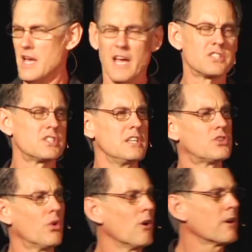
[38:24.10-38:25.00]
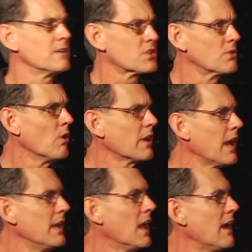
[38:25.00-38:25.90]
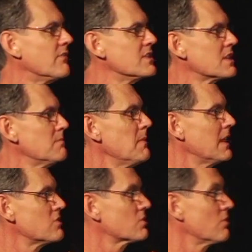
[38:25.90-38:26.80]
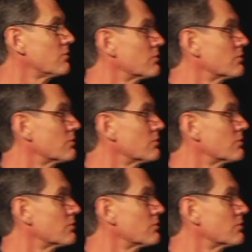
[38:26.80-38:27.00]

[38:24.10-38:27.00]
And see, storge love is administered